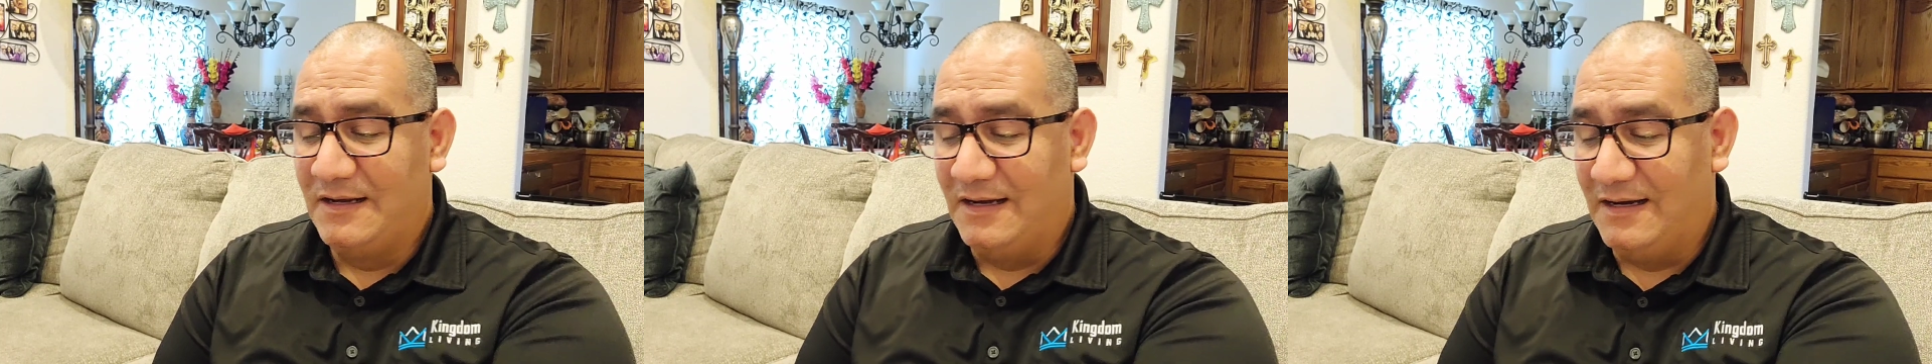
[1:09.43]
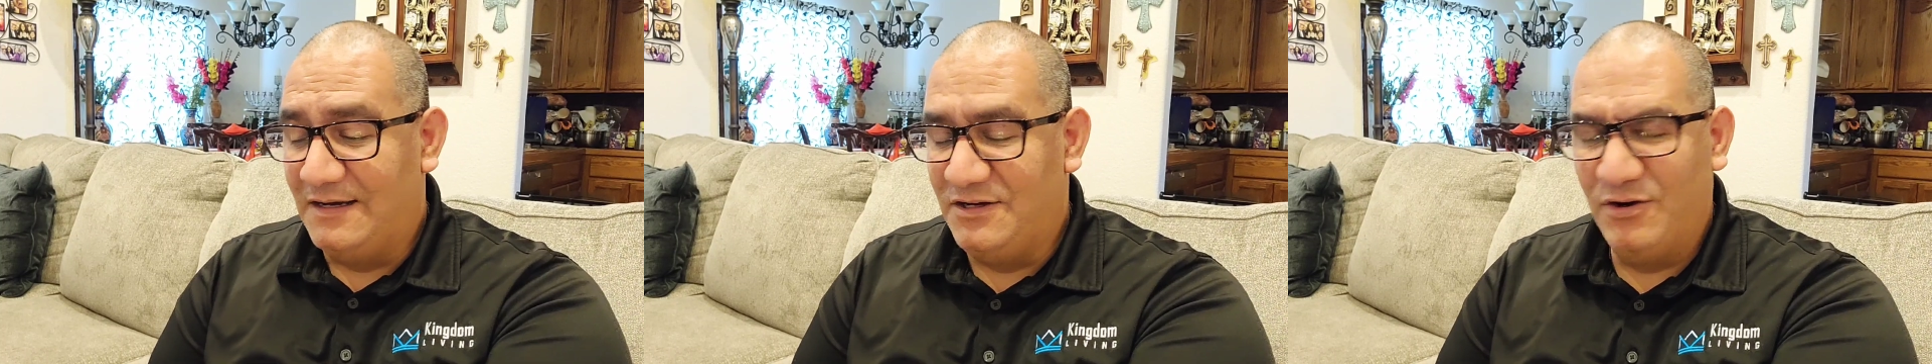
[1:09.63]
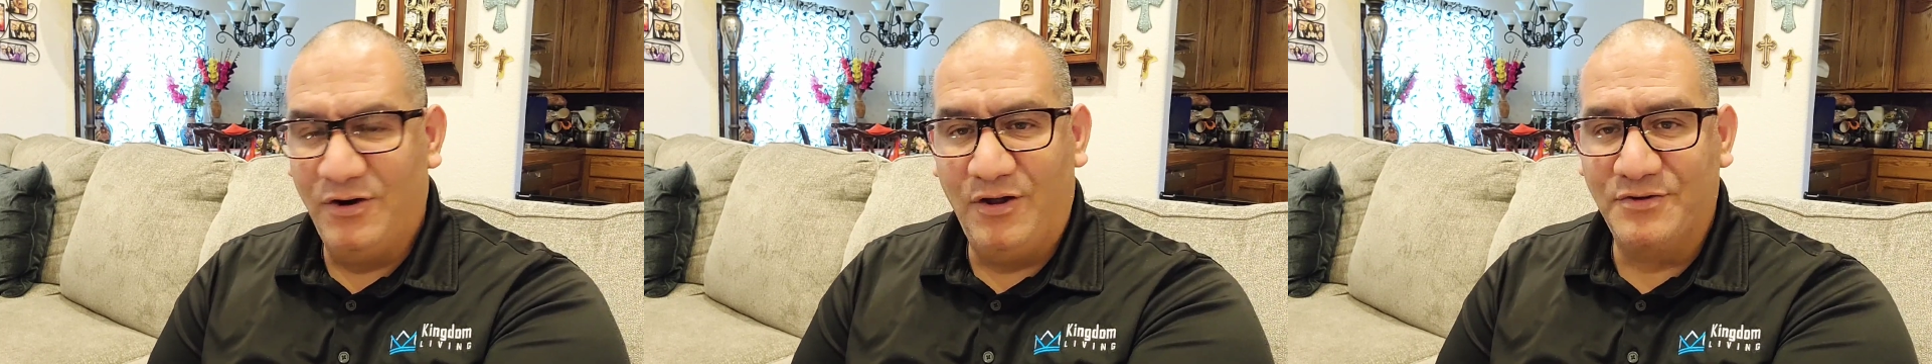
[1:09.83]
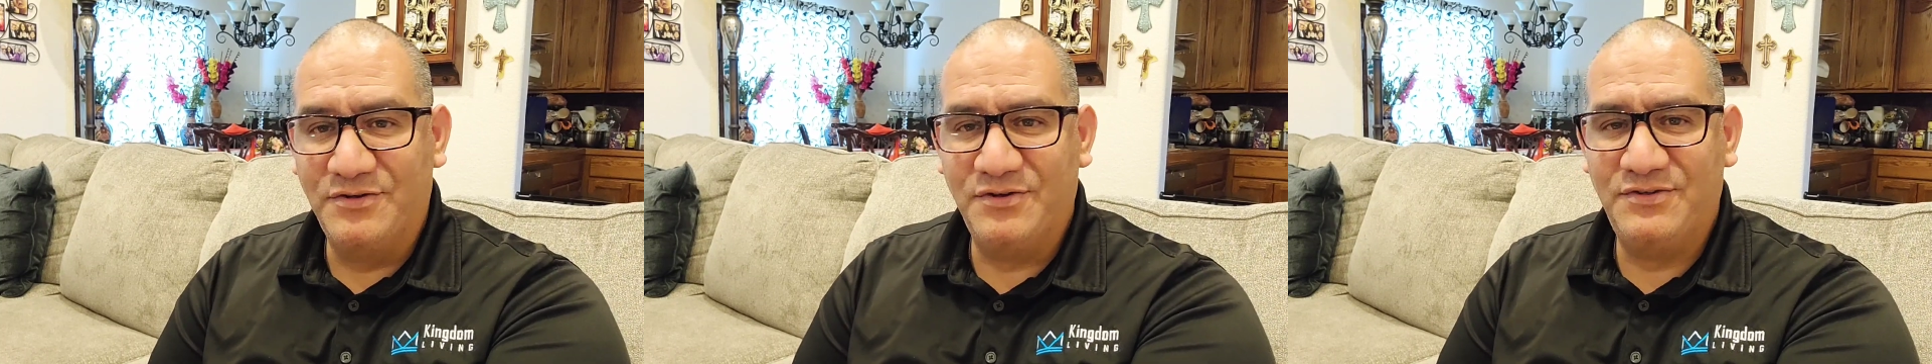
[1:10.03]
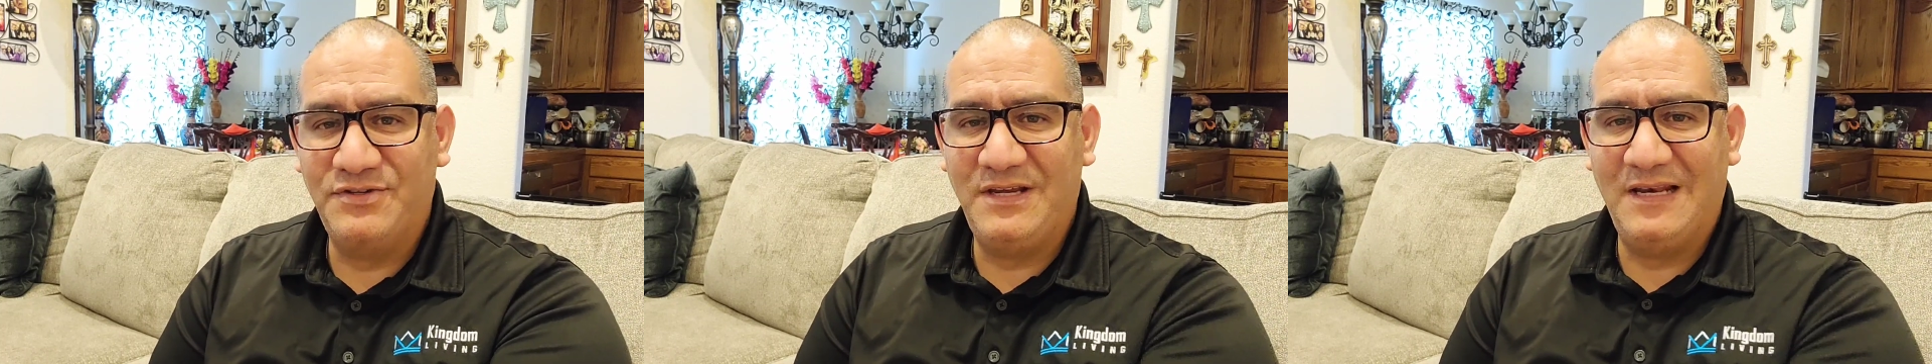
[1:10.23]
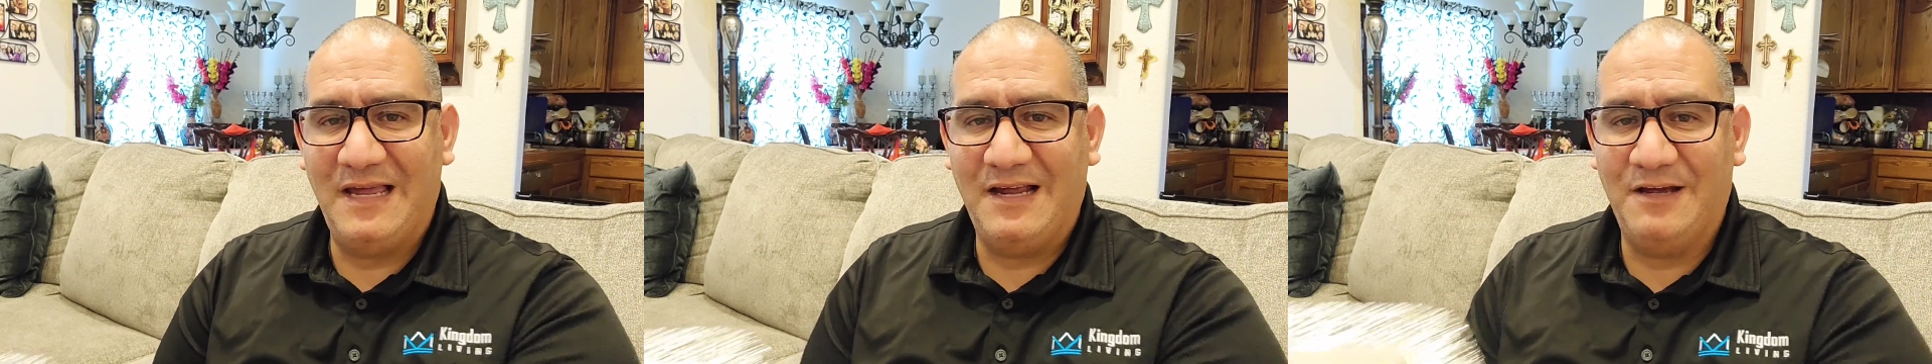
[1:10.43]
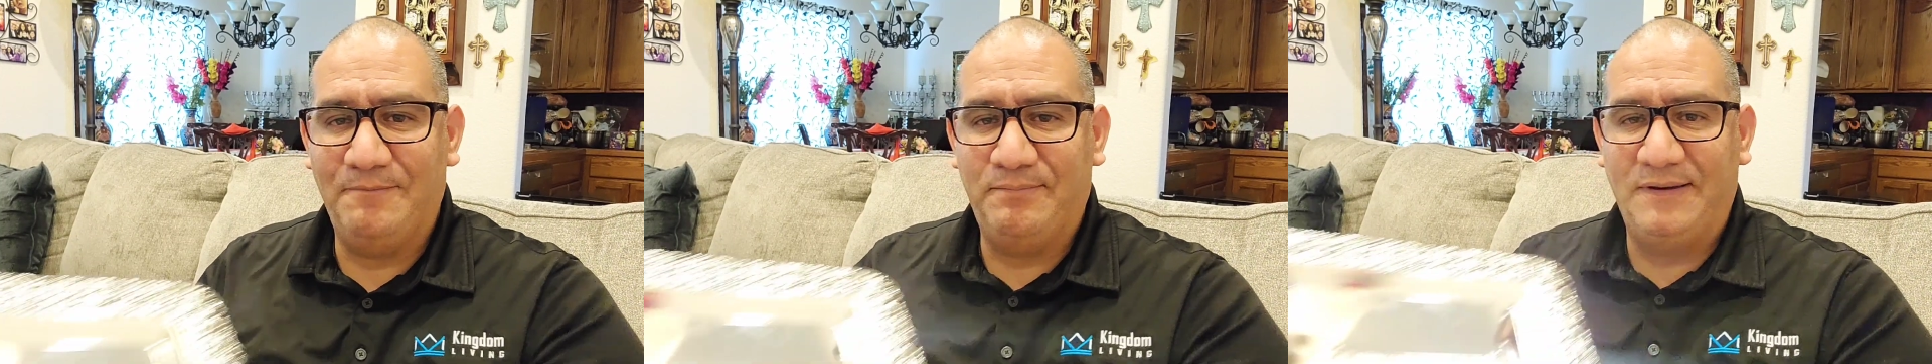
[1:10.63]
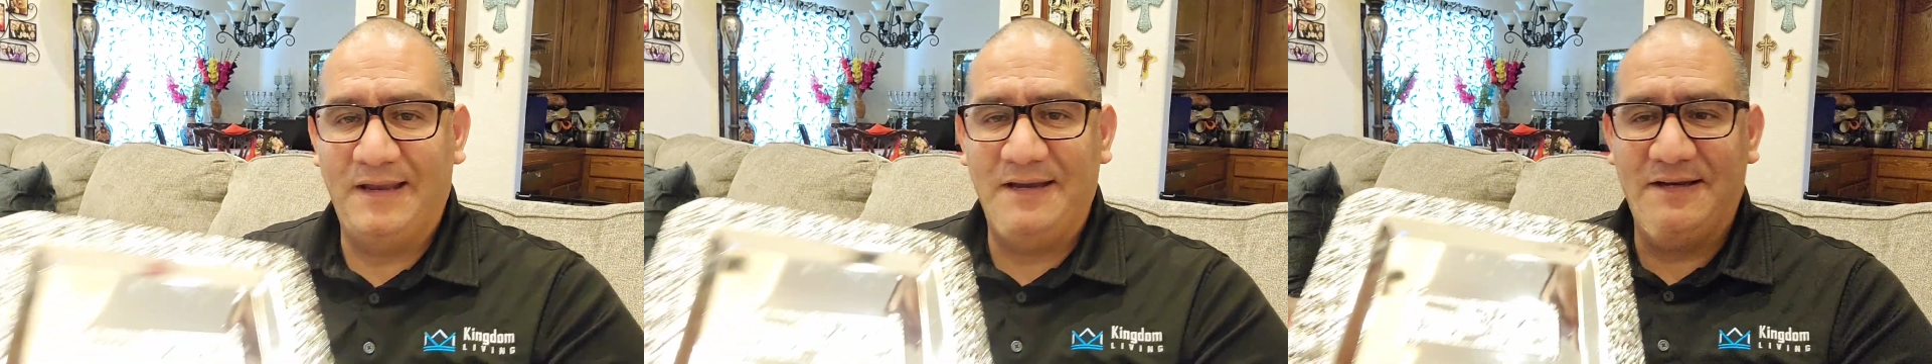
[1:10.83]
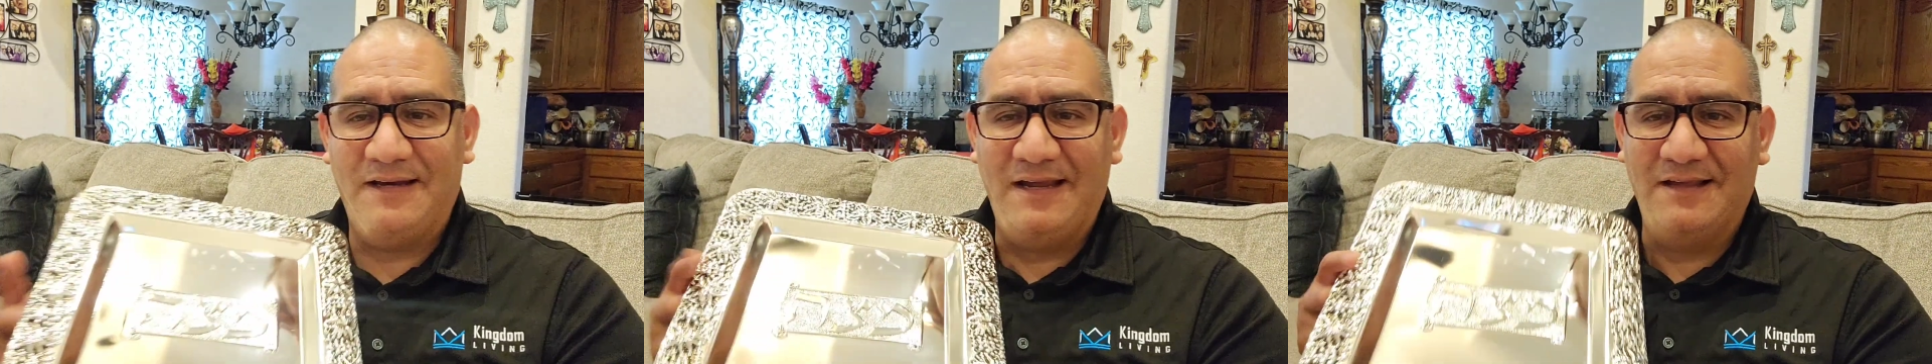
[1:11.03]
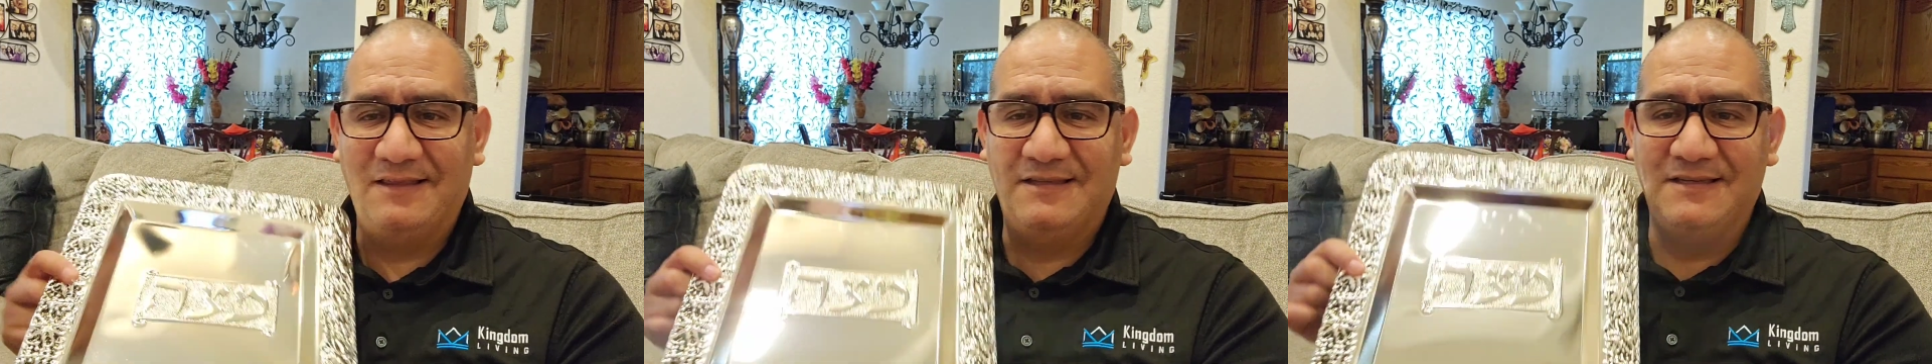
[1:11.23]
Uh, you'll also see like a plate
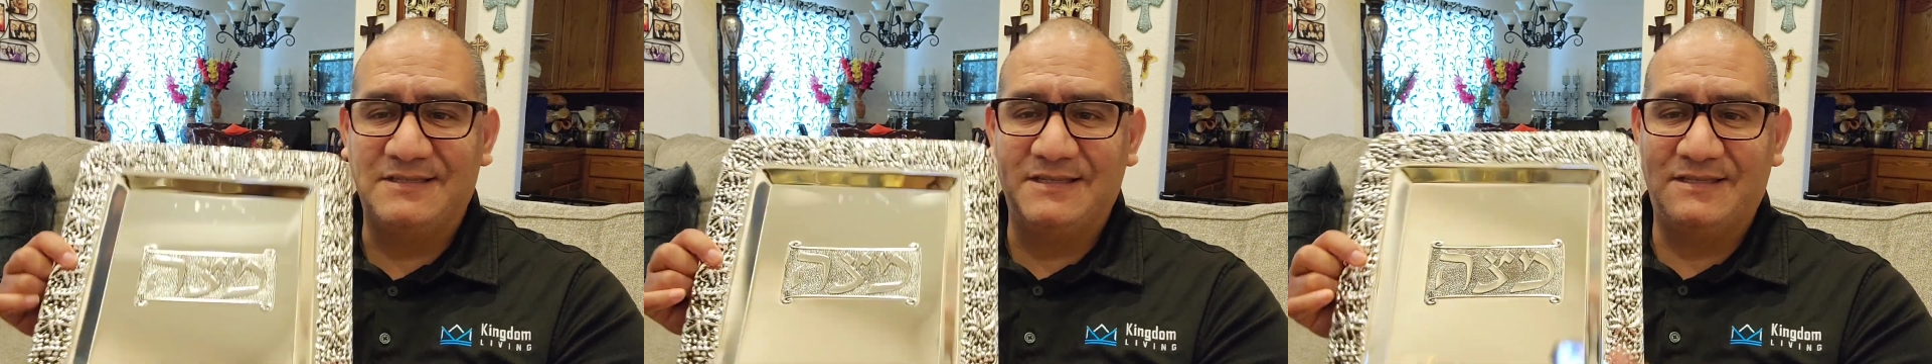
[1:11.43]
like this.